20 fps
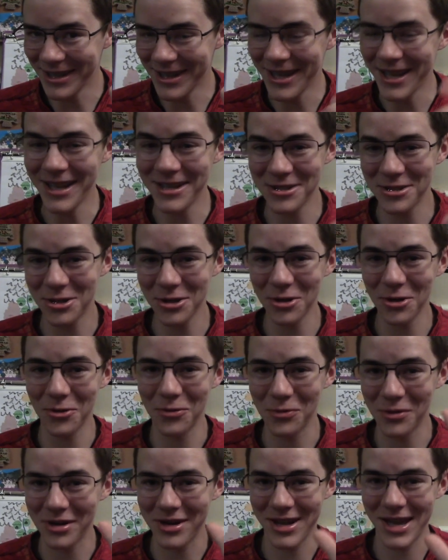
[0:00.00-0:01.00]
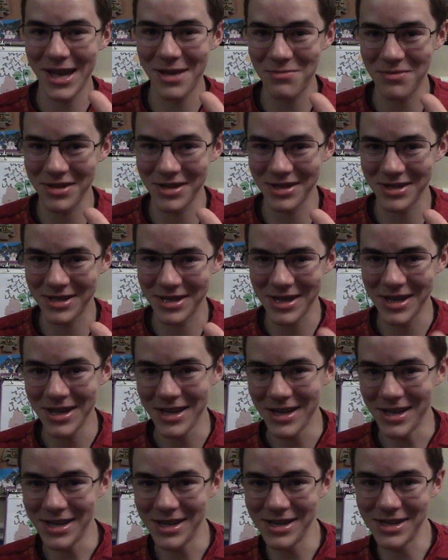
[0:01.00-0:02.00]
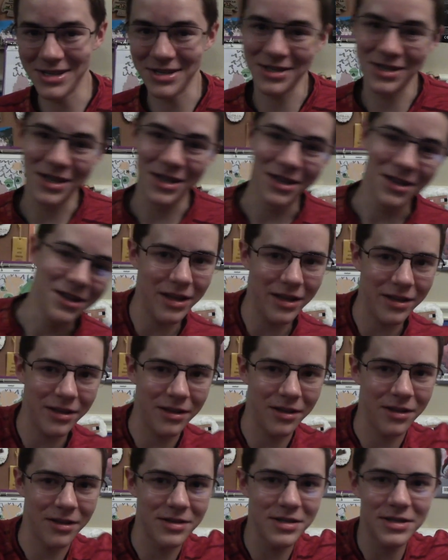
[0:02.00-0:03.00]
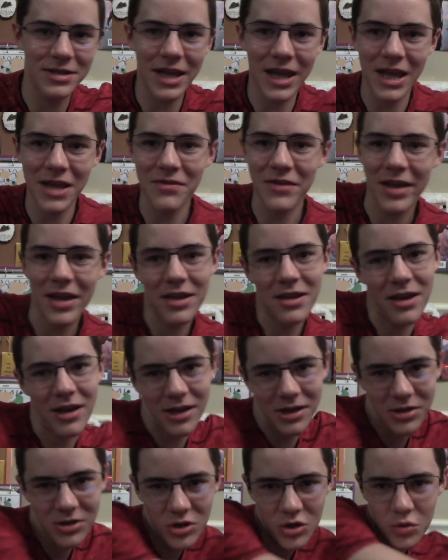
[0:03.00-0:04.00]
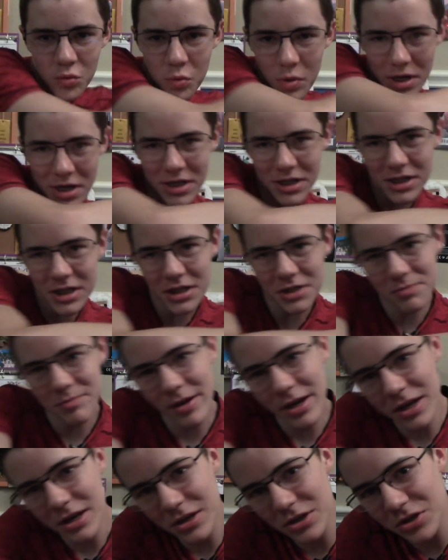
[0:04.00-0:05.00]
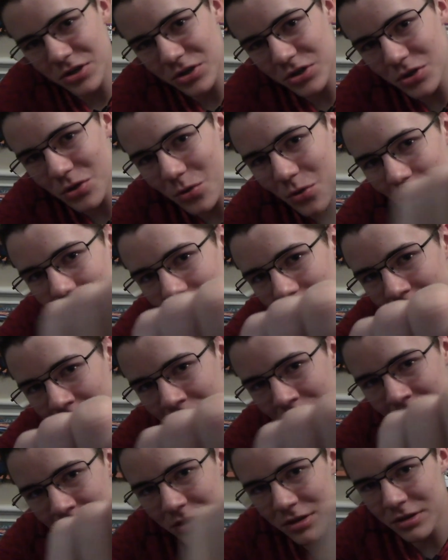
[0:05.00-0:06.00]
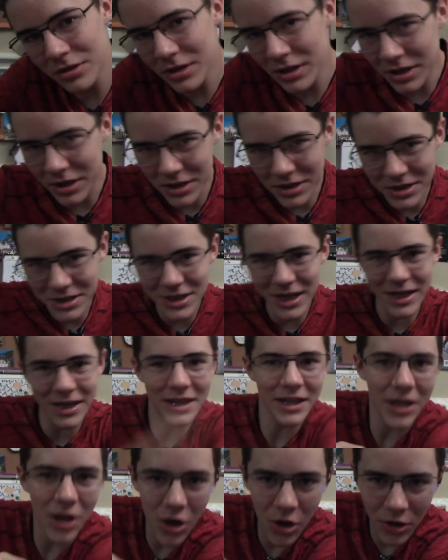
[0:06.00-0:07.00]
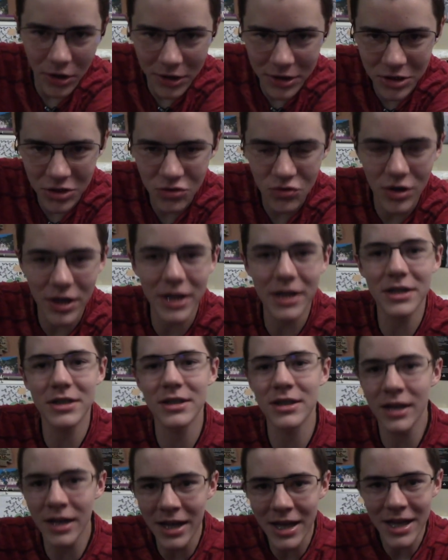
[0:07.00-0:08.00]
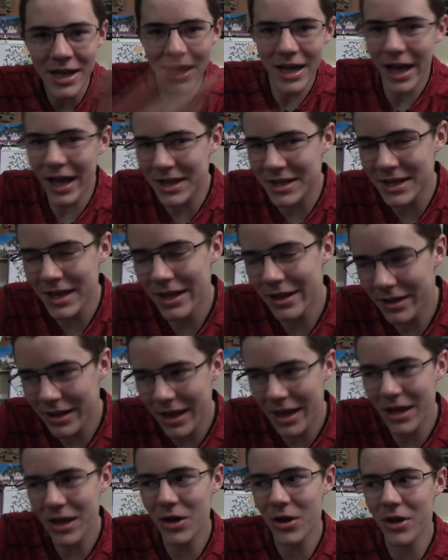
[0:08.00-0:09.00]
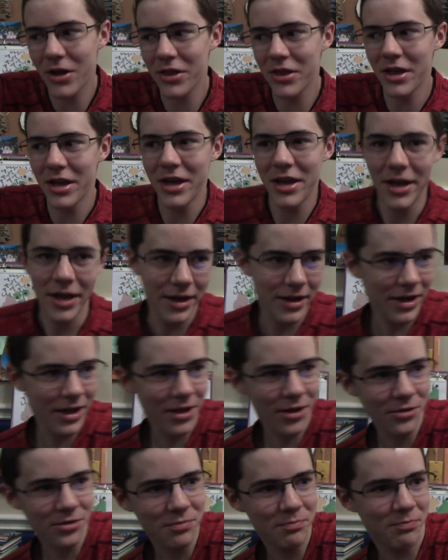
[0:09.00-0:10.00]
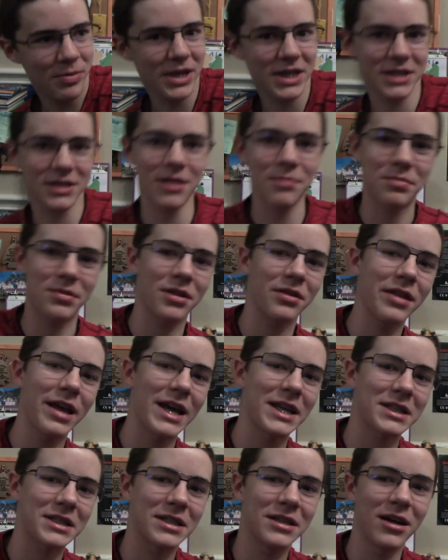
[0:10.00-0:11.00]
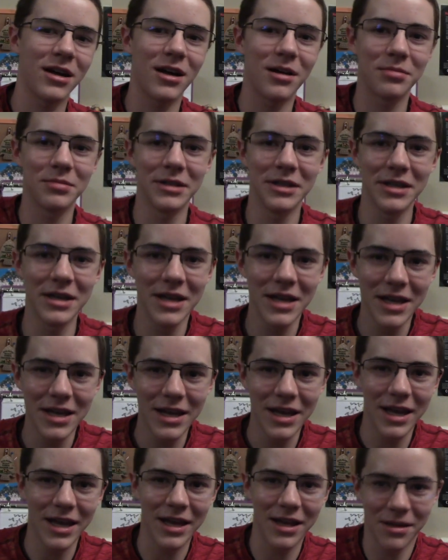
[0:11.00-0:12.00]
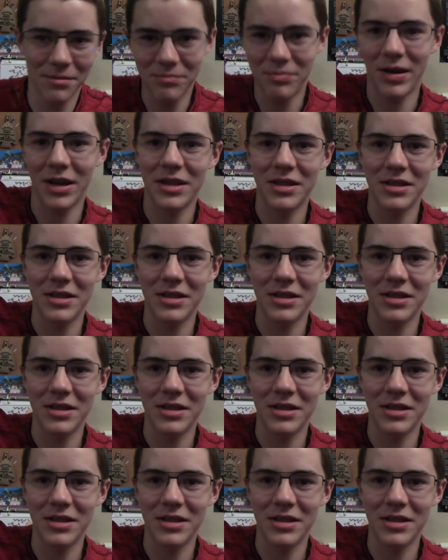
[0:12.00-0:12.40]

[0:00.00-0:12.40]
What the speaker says: And so what happens is this Avac guy swings his mighty sword in a deadly arc, trying to attack Aoth, and Aoth picks up the last goblin by the